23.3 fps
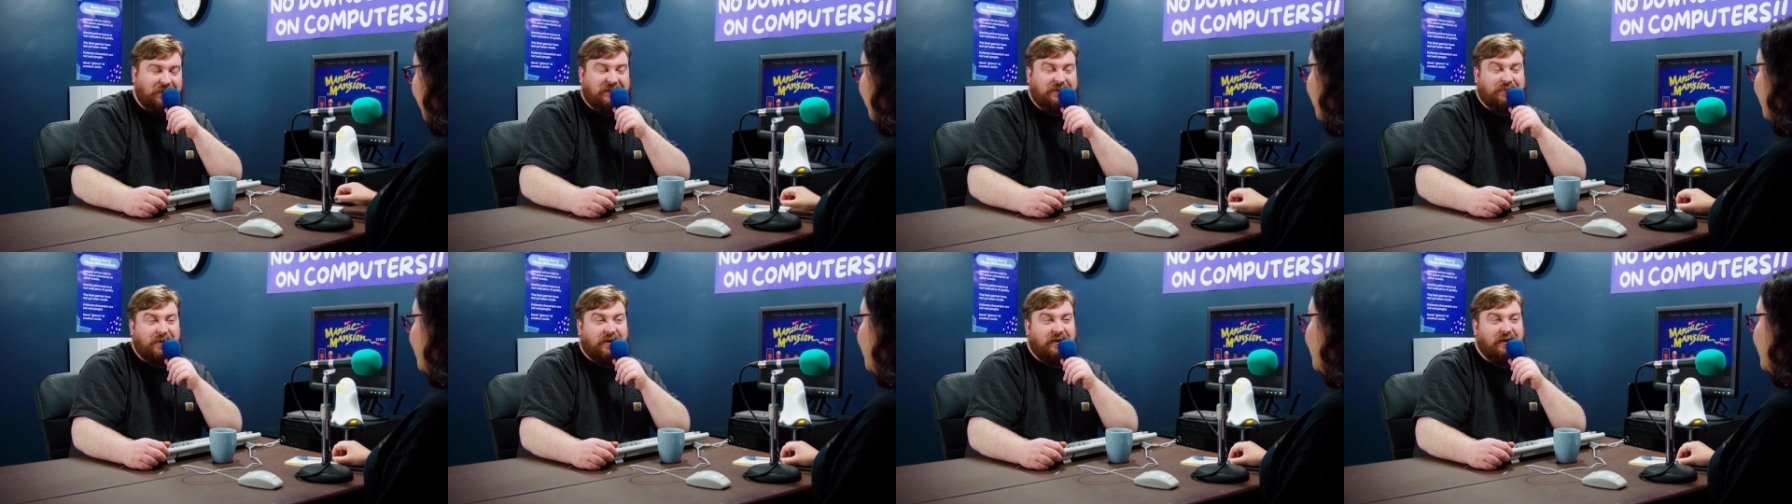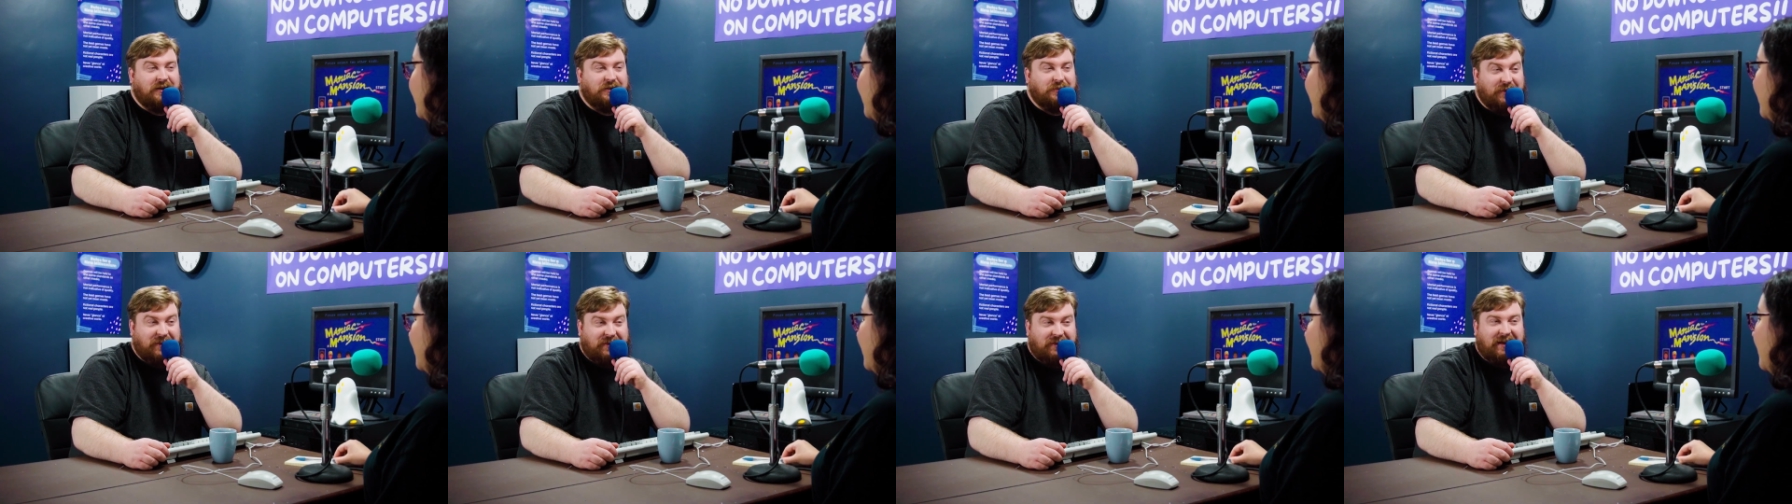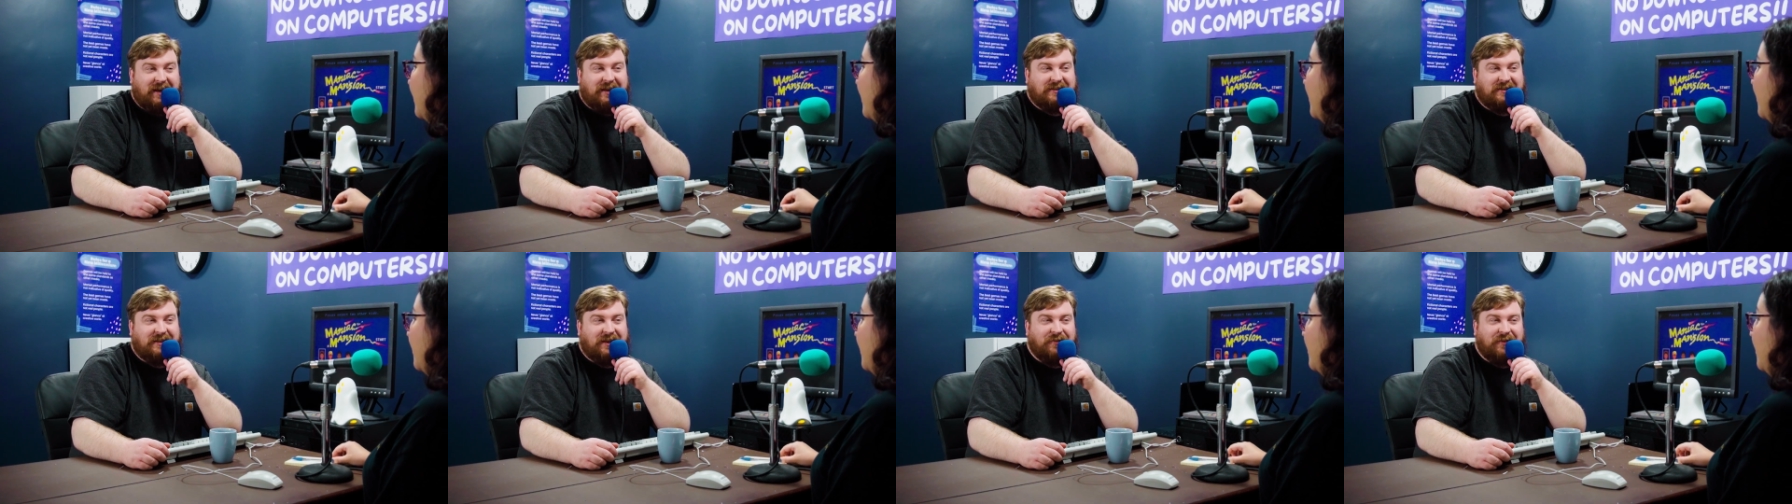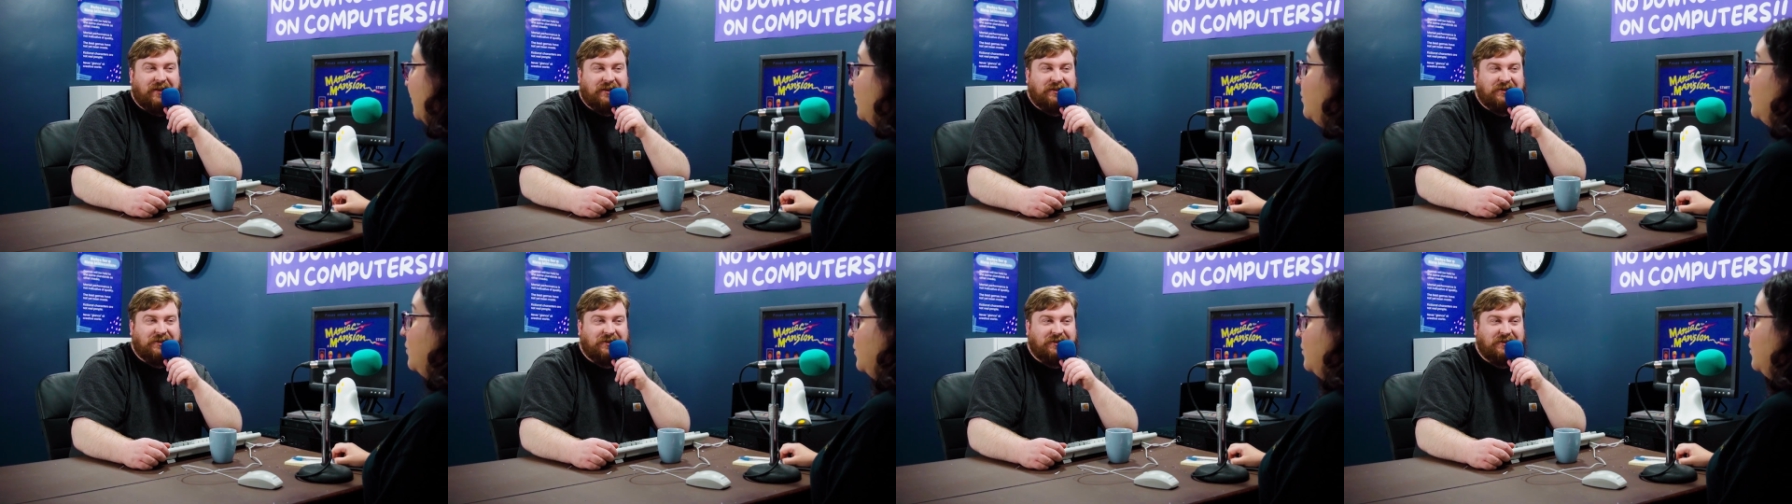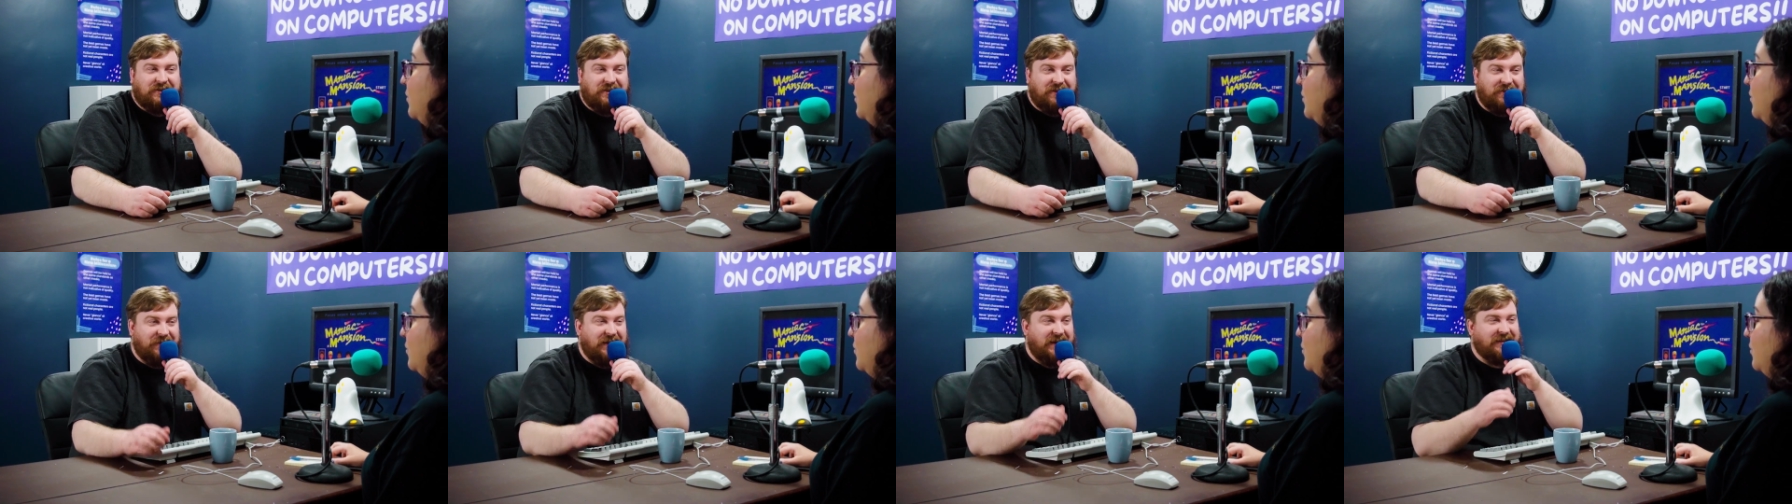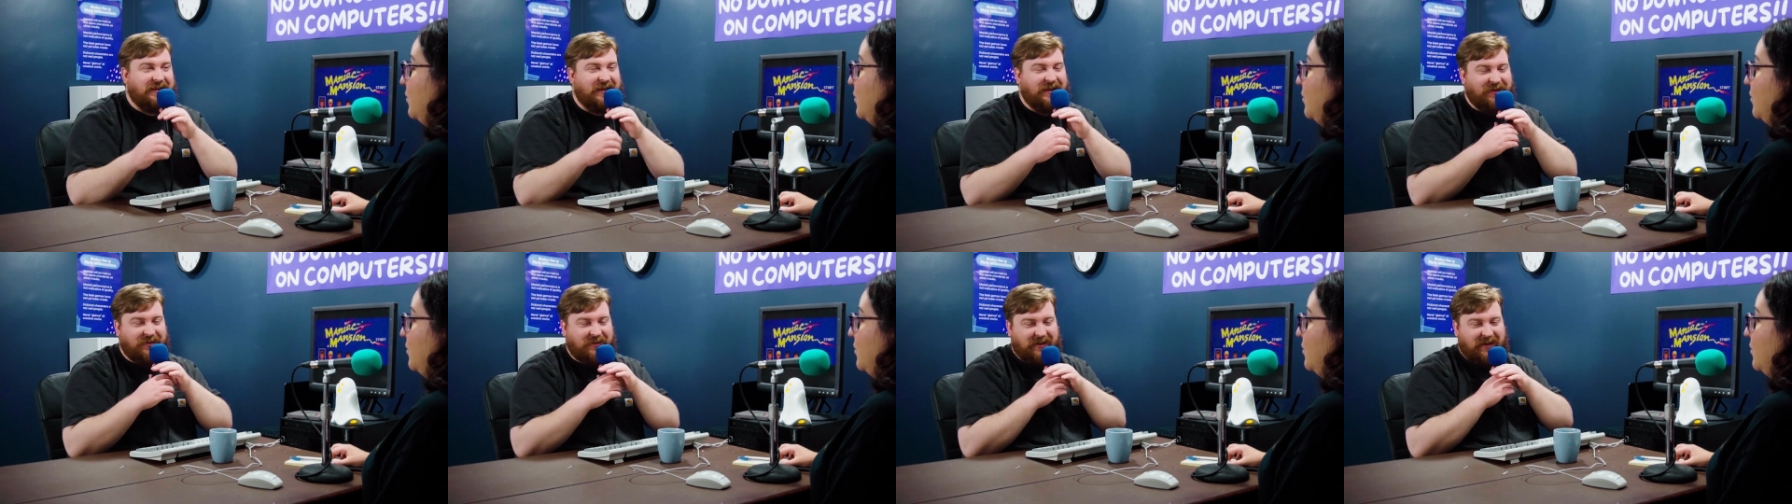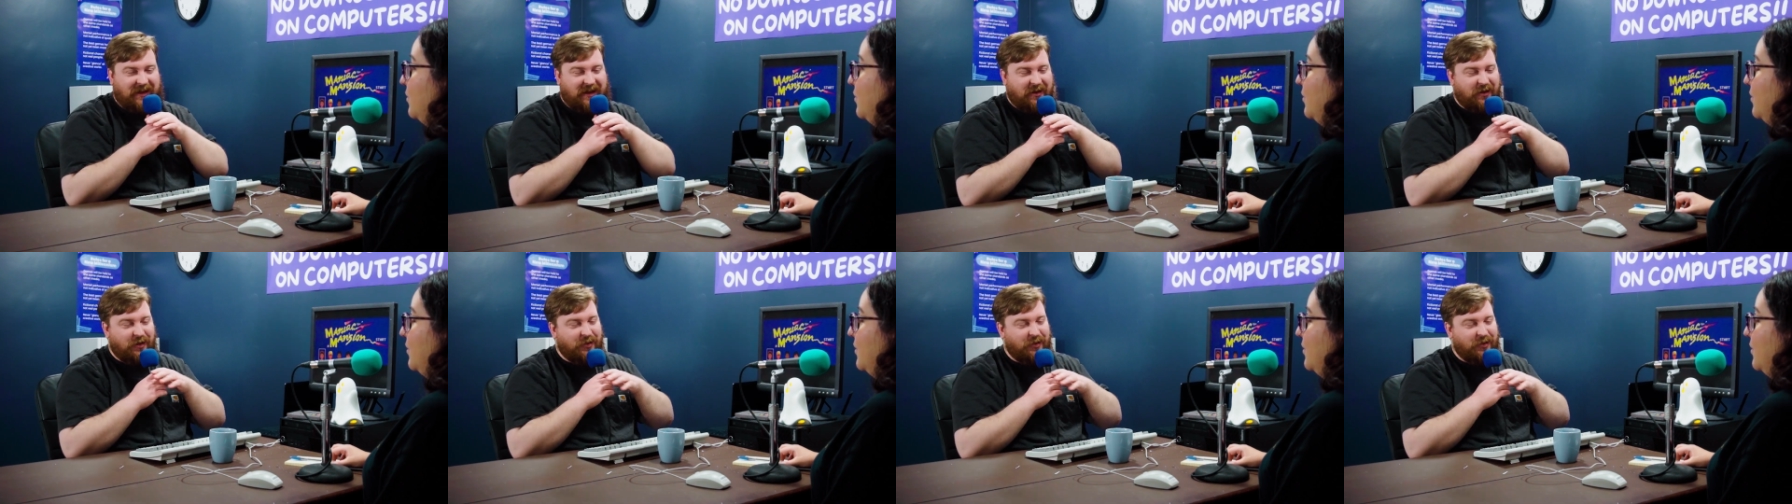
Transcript: experience with text adventures. The fact that you're like